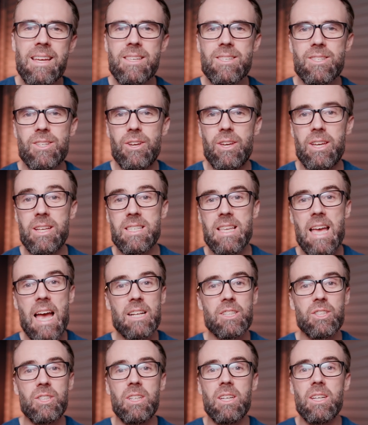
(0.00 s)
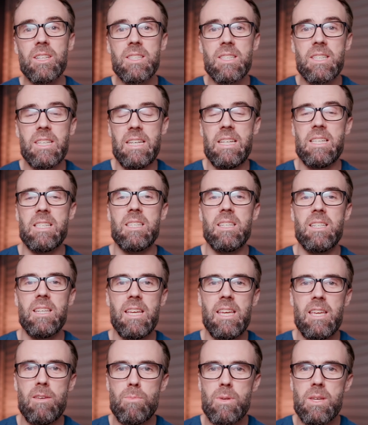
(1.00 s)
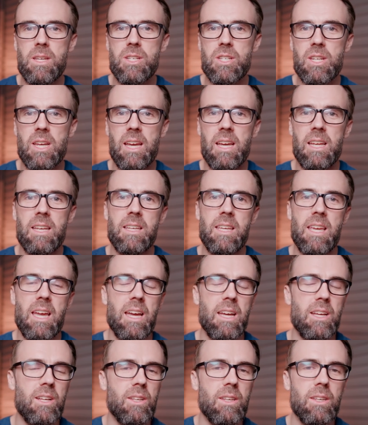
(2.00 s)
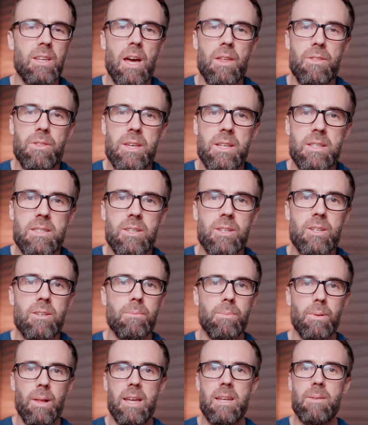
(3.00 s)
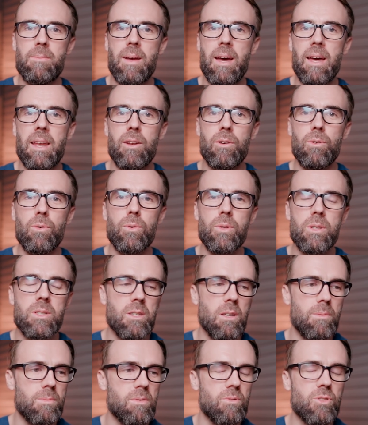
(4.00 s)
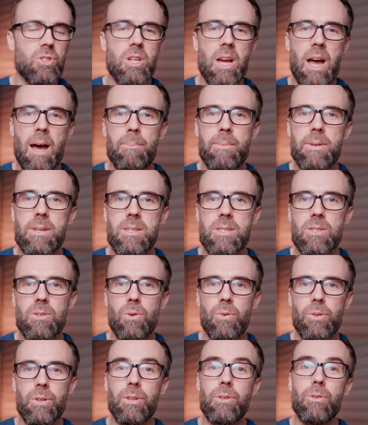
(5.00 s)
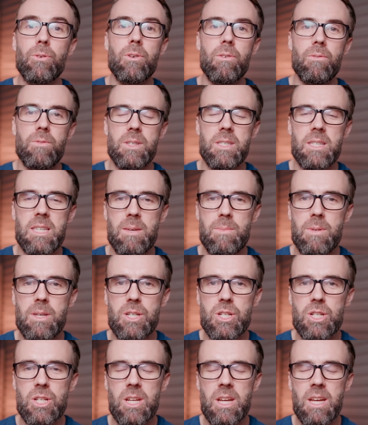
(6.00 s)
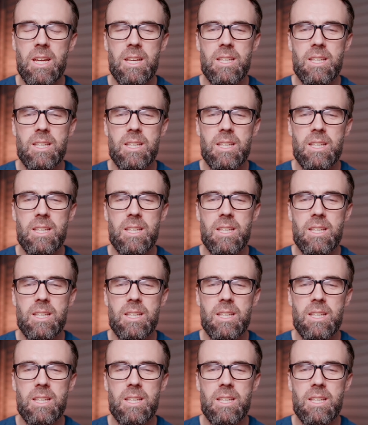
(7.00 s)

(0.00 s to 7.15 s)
So it's actually a decent image, and yeah, nothing to complain about at all in terms of sharpness or the look of this image.